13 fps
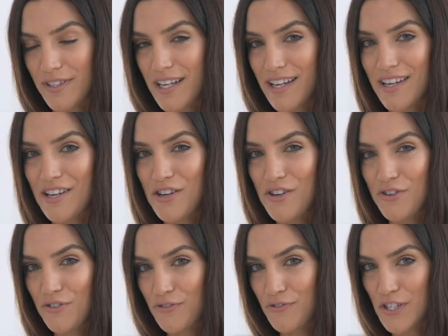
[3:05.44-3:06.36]
the
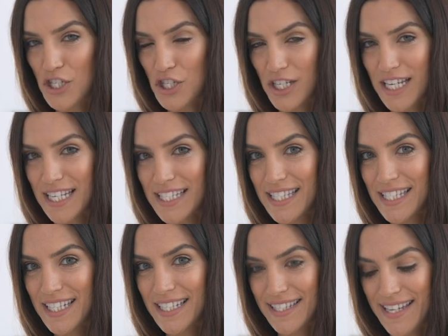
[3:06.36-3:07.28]
fishiness
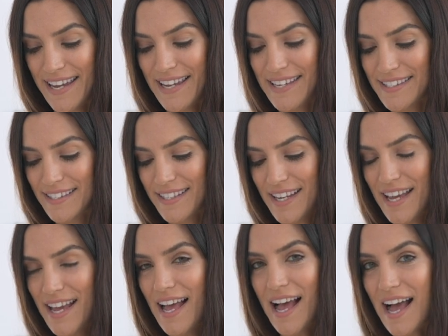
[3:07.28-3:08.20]
taste.
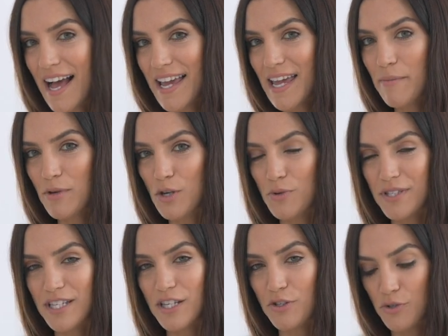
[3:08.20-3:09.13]
I am using